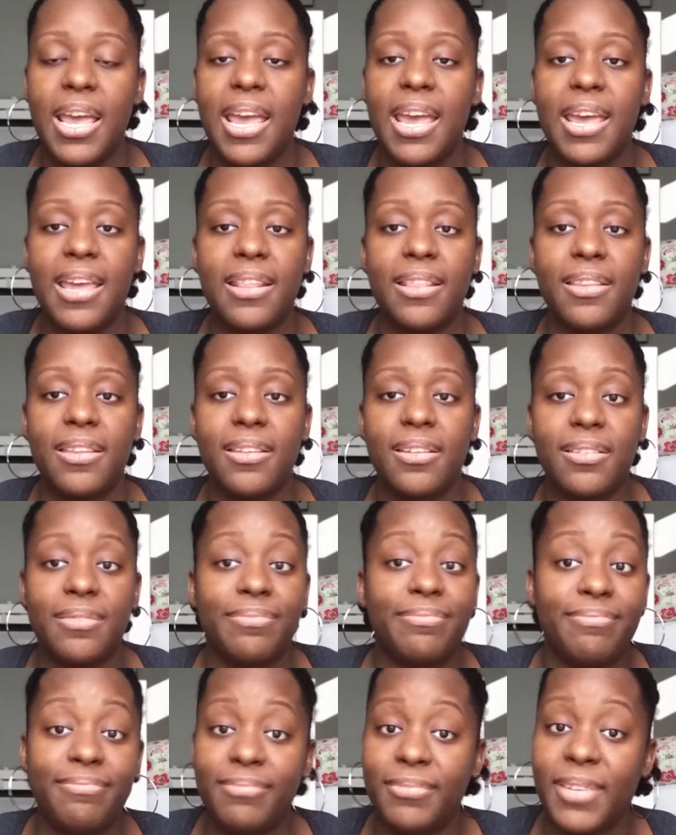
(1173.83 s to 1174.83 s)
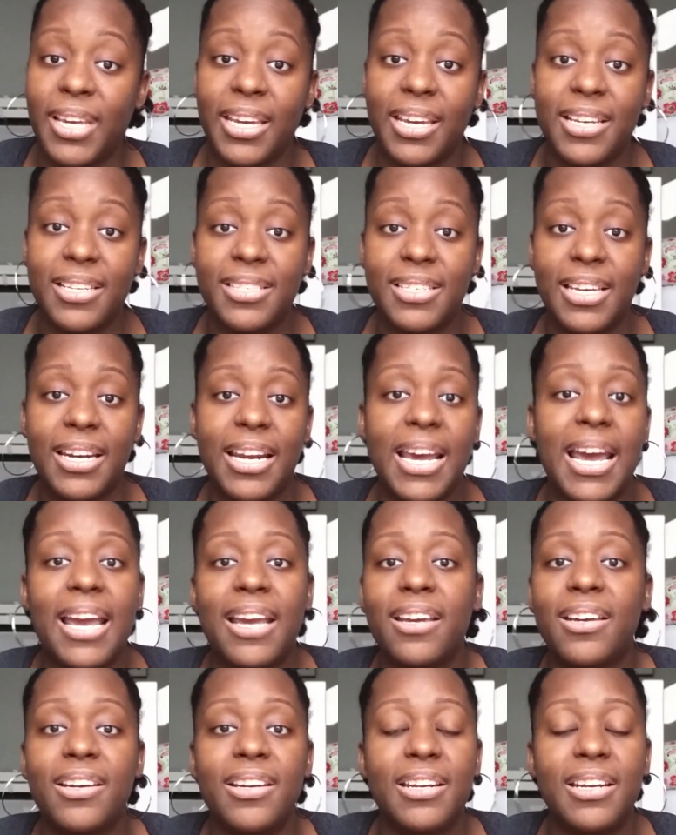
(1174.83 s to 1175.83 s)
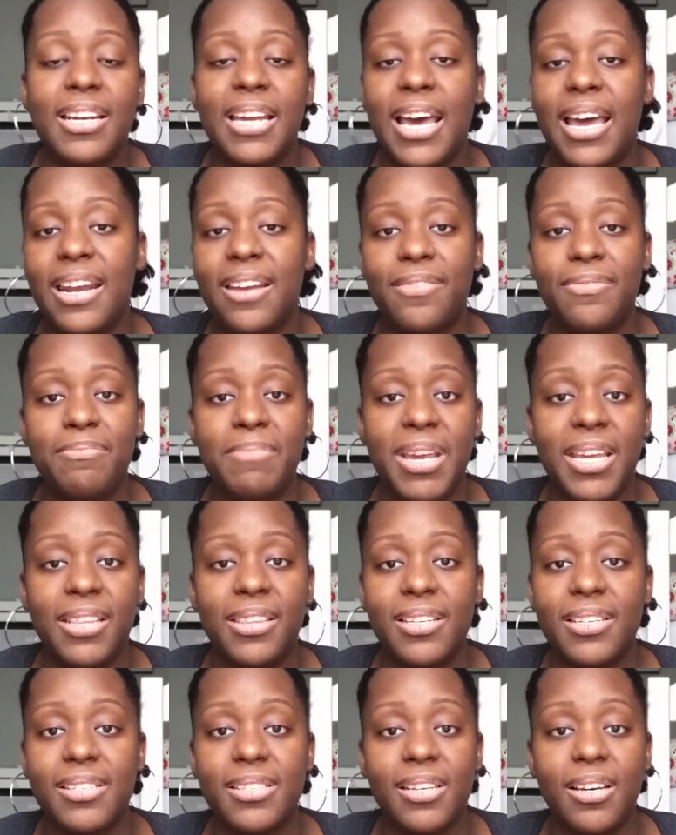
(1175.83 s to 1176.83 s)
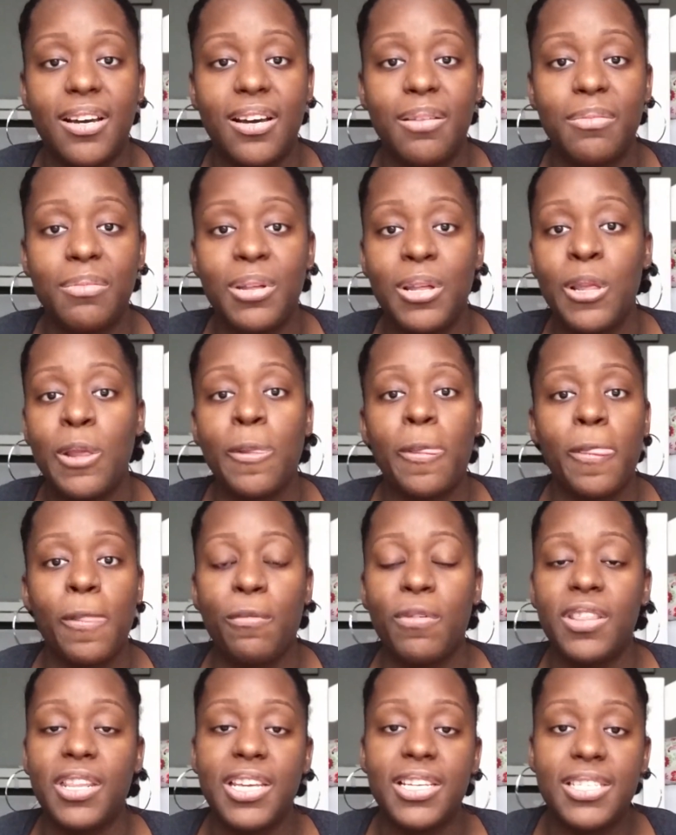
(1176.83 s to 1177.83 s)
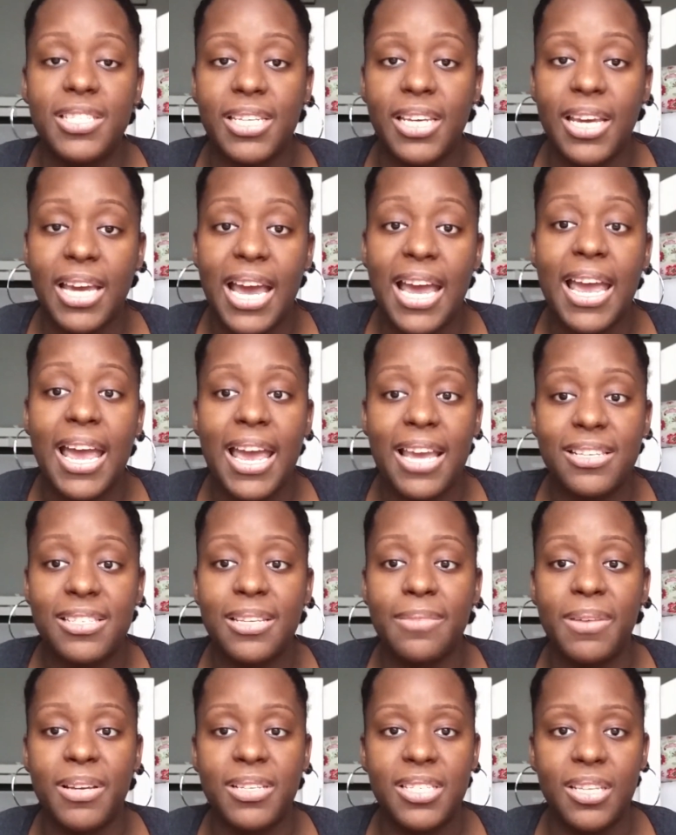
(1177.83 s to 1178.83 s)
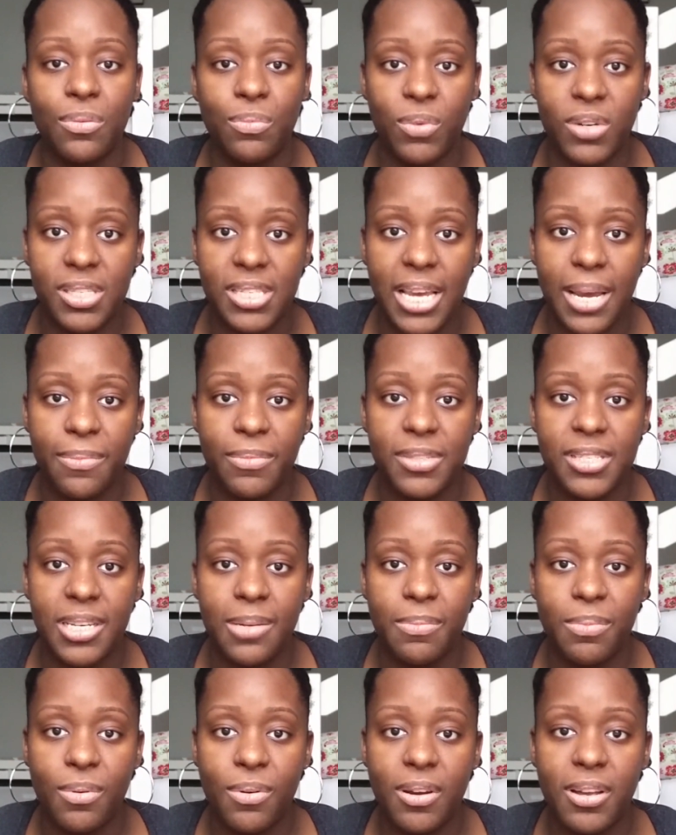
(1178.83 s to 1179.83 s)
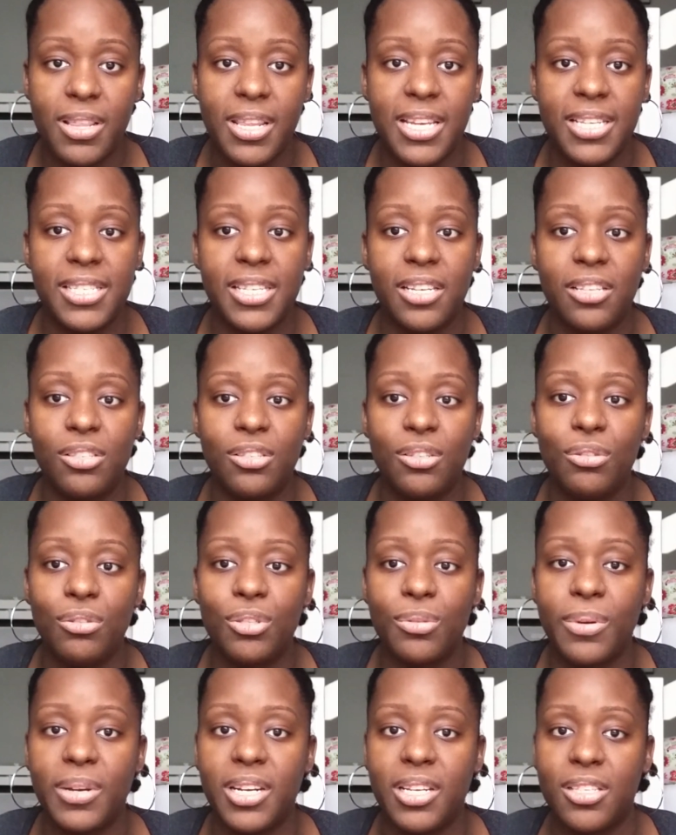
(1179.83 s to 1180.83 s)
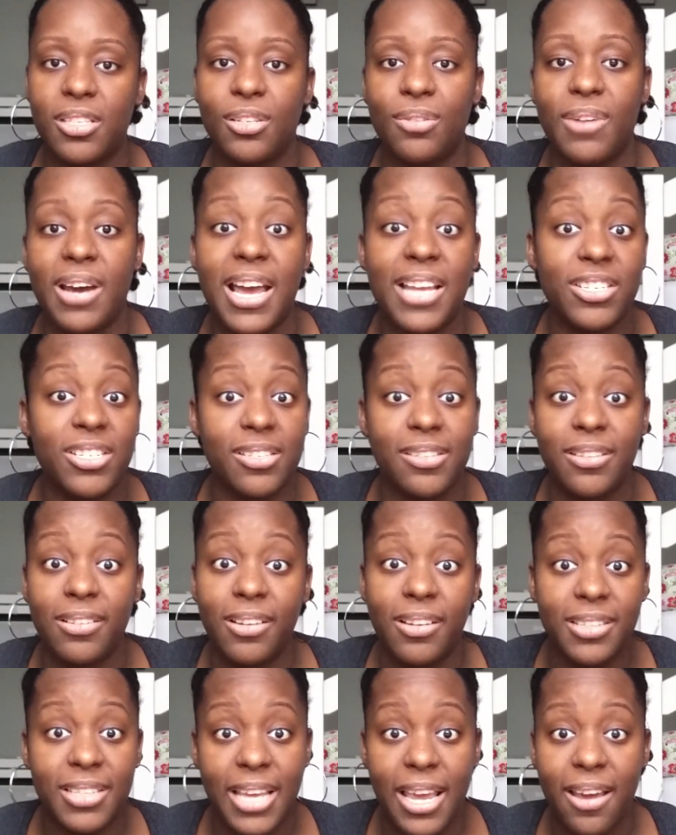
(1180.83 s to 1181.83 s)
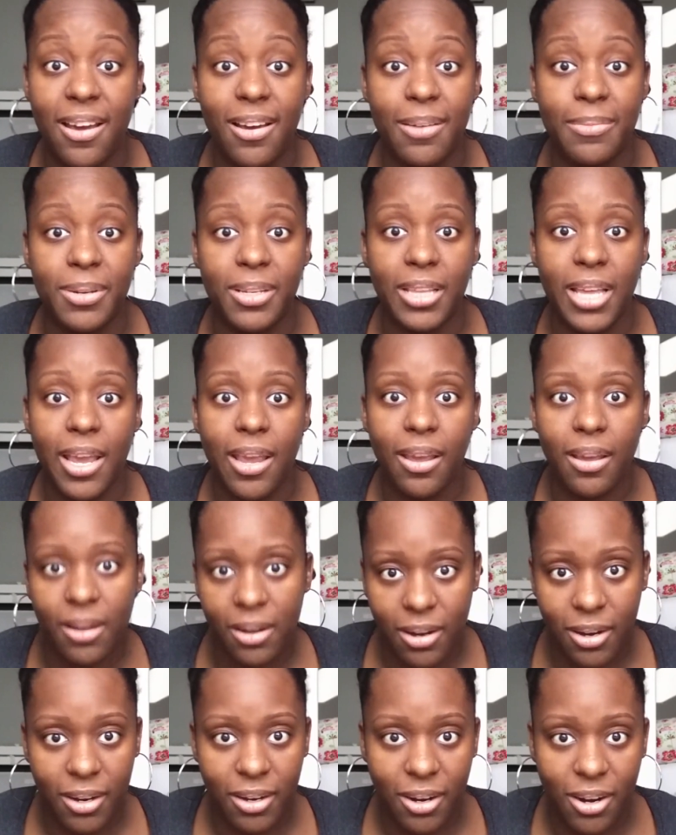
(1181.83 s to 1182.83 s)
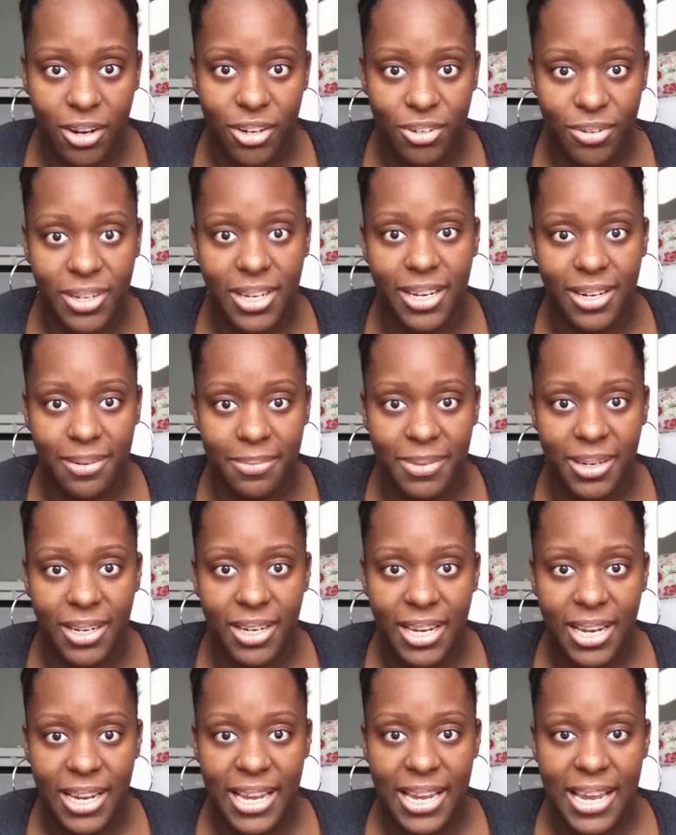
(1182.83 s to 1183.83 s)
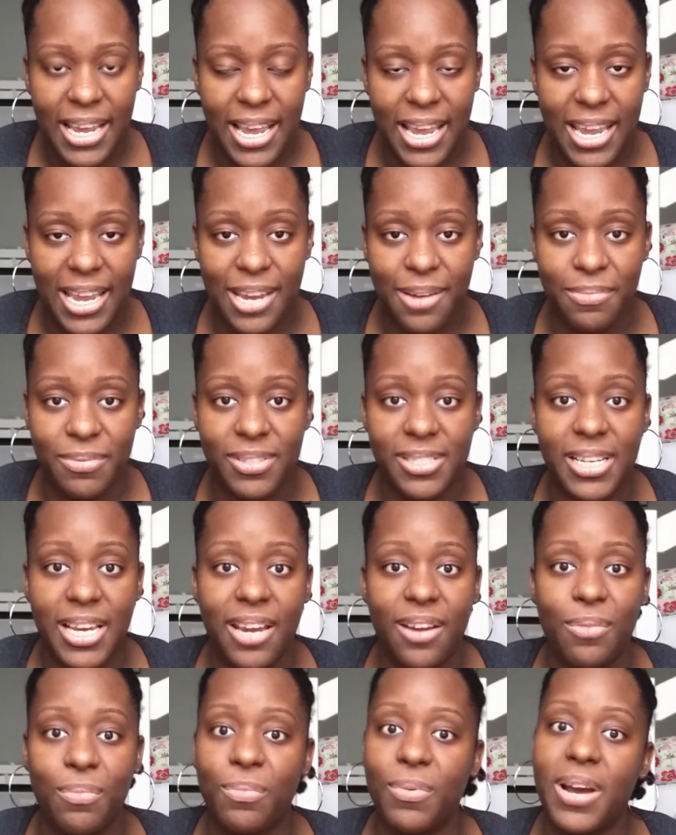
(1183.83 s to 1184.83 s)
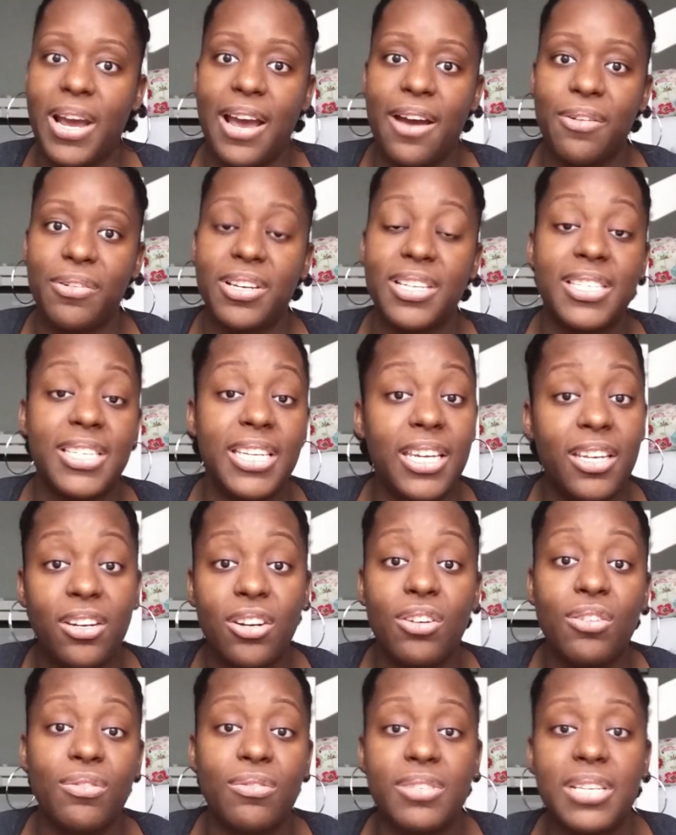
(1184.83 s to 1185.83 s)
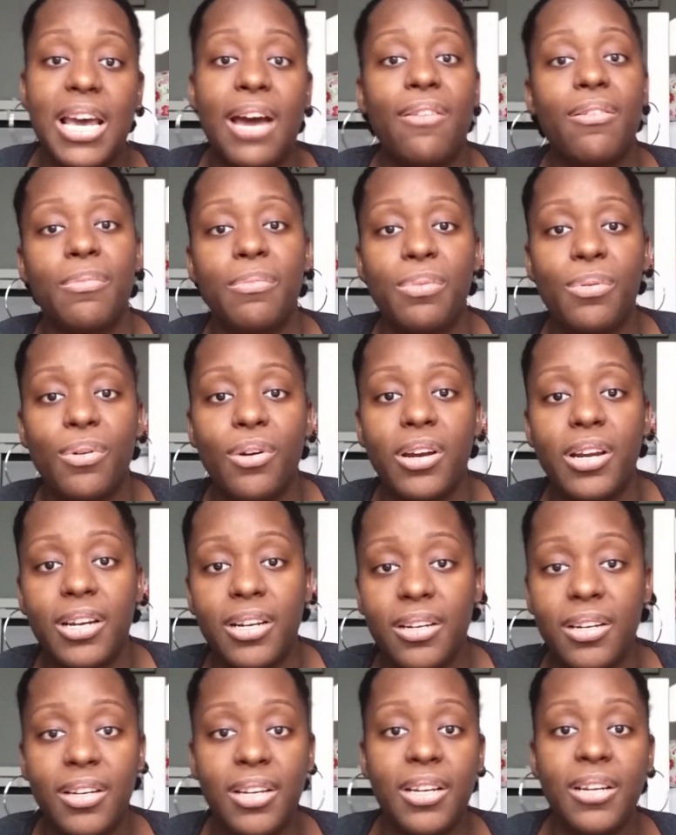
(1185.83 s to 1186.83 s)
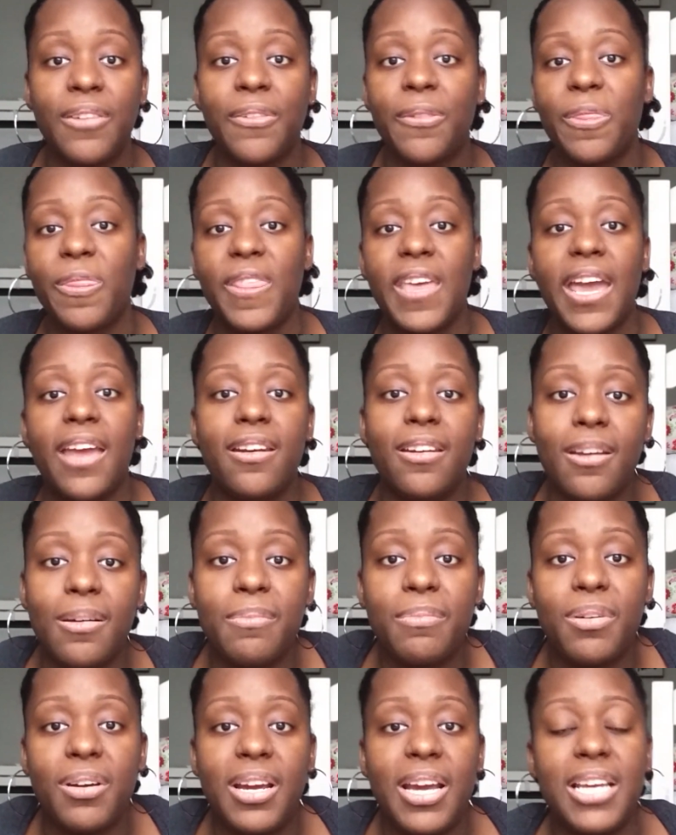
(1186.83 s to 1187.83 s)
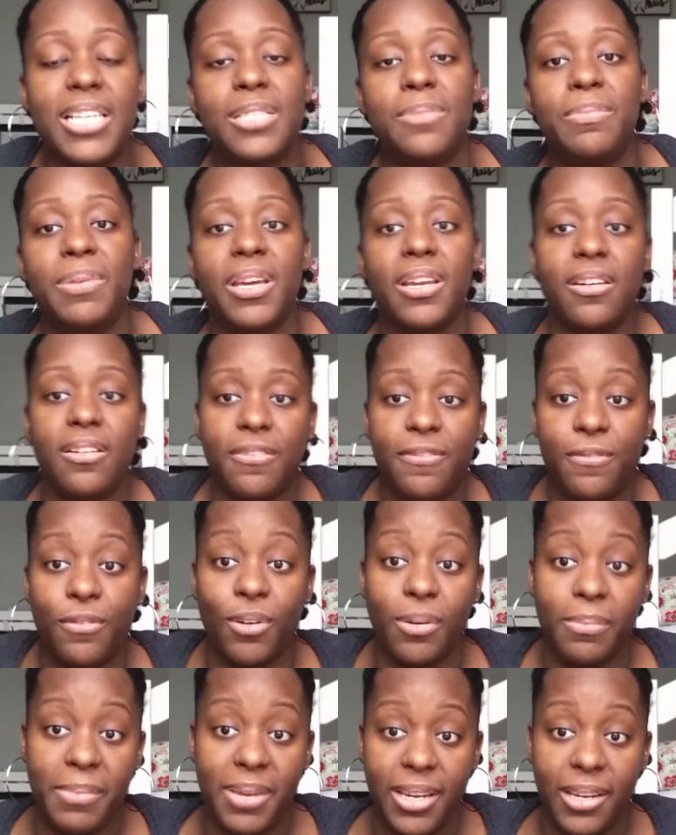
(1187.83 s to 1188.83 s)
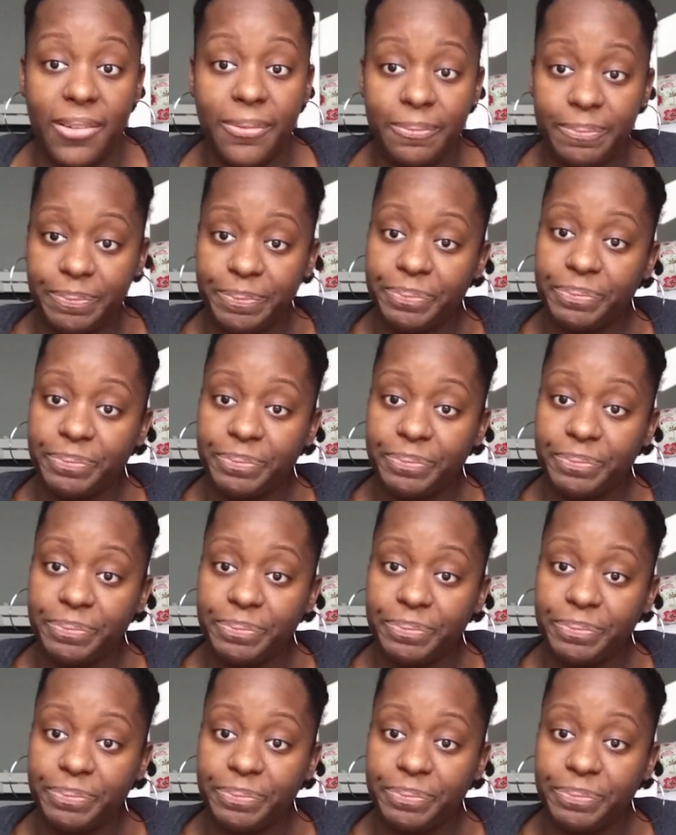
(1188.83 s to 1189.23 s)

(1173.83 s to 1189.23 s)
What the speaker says: And like I said, I could not have made this up. When they said, I asked them, I said, what time was he born? They said 2:22. I just looked at hubby like, are you kidding me? And he was like, wow, because he knows how important that number has been for me.